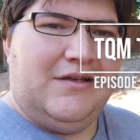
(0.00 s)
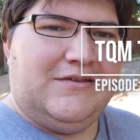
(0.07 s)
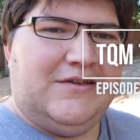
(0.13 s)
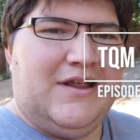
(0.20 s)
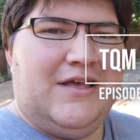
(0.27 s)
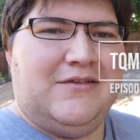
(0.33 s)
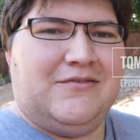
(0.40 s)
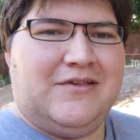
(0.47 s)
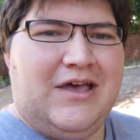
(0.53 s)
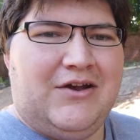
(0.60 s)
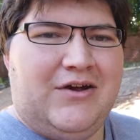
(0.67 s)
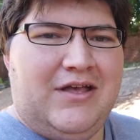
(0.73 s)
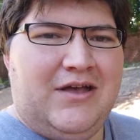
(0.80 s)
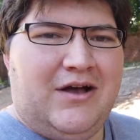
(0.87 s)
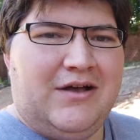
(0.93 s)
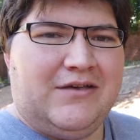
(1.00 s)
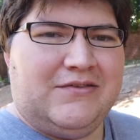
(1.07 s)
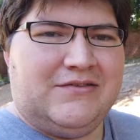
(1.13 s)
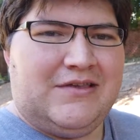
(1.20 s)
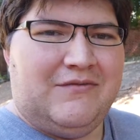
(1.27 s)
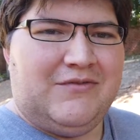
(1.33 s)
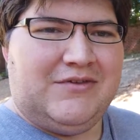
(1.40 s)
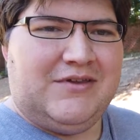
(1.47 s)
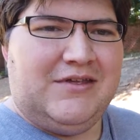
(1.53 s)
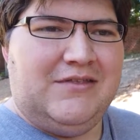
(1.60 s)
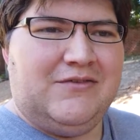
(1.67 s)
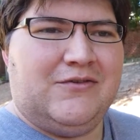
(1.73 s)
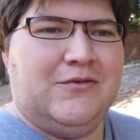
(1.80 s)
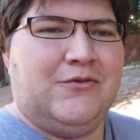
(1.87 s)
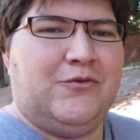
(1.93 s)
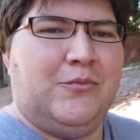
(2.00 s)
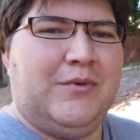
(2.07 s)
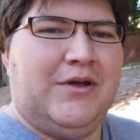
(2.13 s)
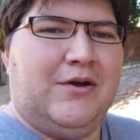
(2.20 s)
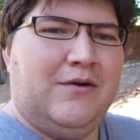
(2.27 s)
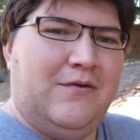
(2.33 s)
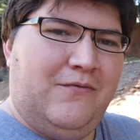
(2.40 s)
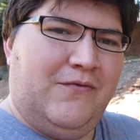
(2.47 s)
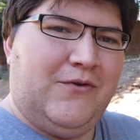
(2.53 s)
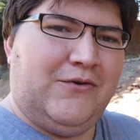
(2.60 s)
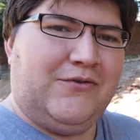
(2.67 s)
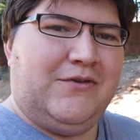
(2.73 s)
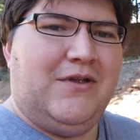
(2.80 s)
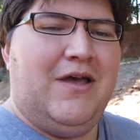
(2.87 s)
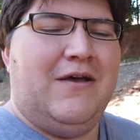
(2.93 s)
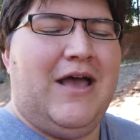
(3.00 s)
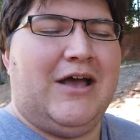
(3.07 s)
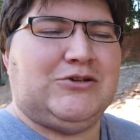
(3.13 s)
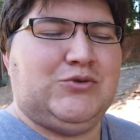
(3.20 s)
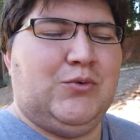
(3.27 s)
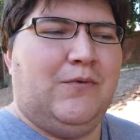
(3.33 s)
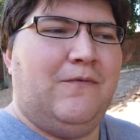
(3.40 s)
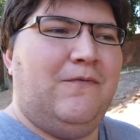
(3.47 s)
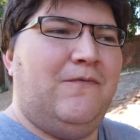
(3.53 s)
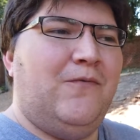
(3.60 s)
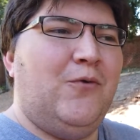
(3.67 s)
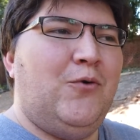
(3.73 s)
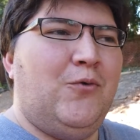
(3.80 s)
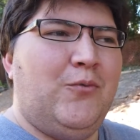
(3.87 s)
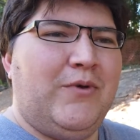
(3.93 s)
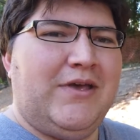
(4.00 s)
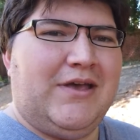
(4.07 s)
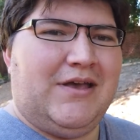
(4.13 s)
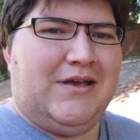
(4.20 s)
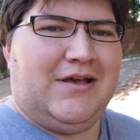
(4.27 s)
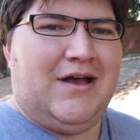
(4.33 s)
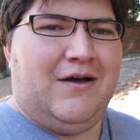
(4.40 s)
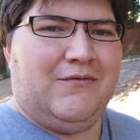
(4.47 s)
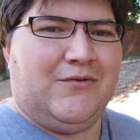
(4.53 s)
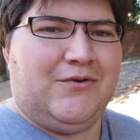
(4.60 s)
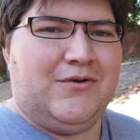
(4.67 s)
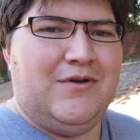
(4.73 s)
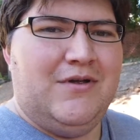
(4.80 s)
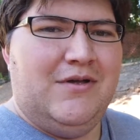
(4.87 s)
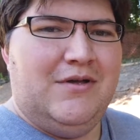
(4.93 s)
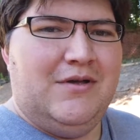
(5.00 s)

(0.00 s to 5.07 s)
Today is Saturday, August 17th, so this will be our first actual full week cover.